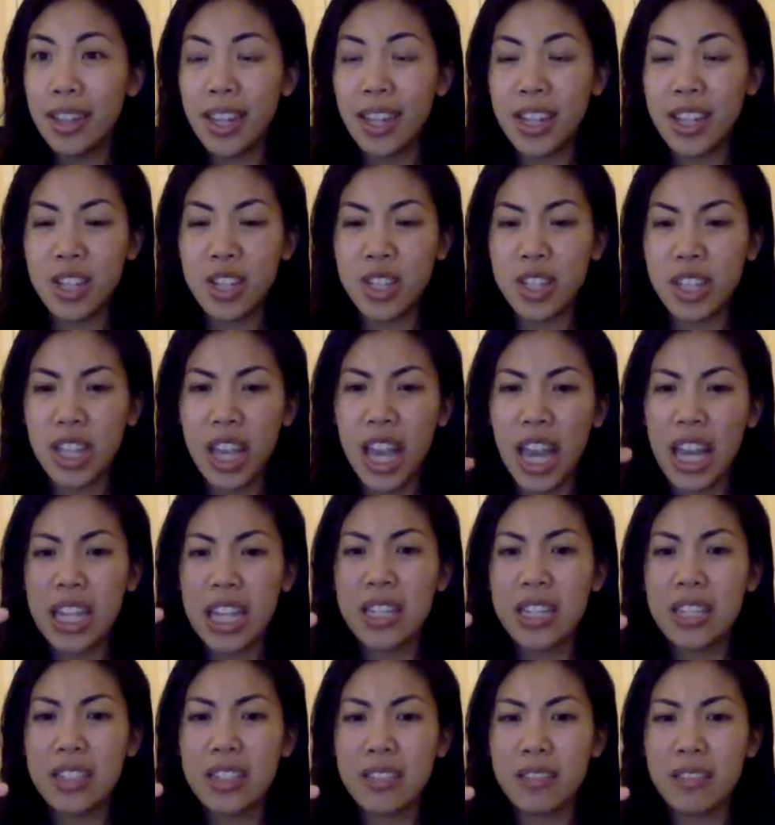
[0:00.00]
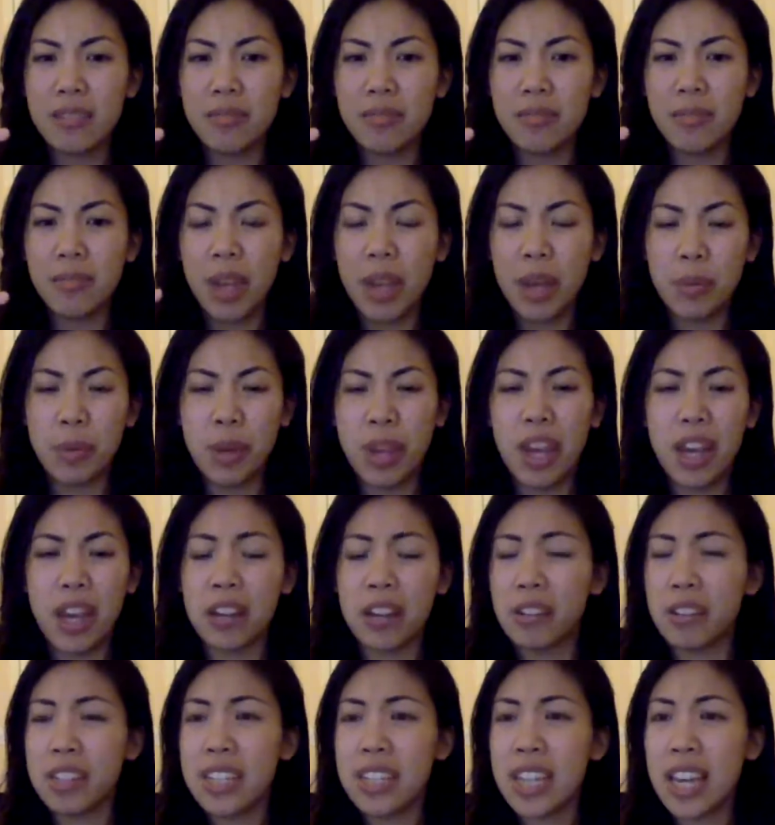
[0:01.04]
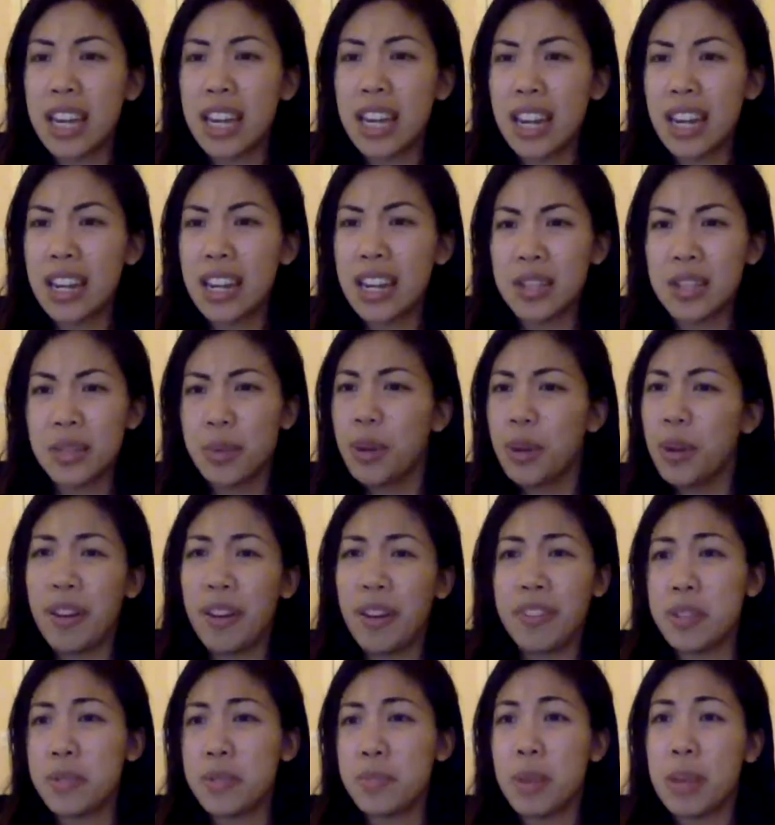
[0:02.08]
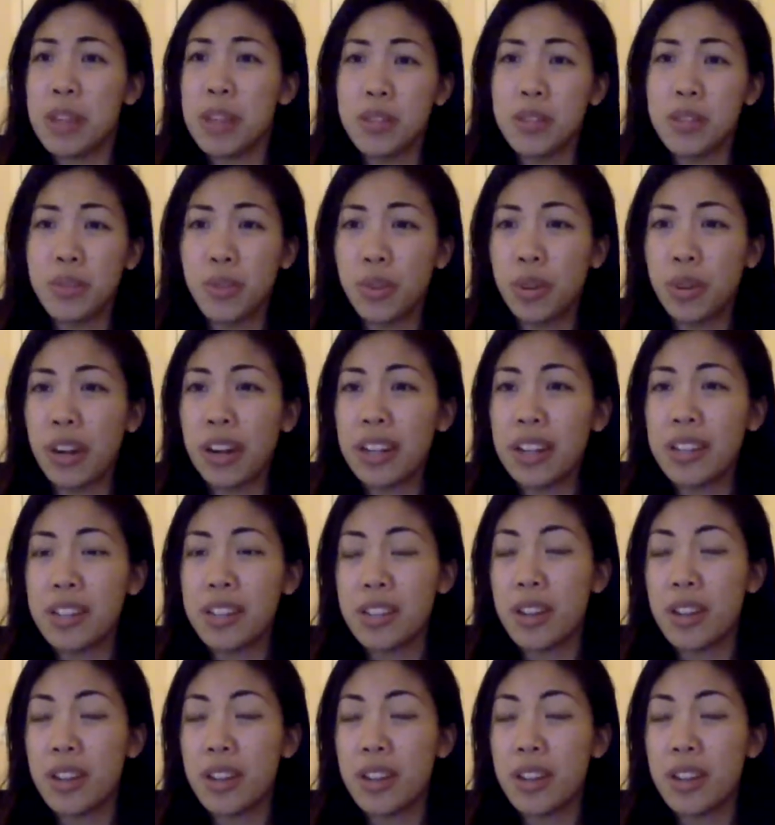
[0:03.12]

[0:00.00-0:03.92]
It just lands and we get irritated because we don't have the space for it.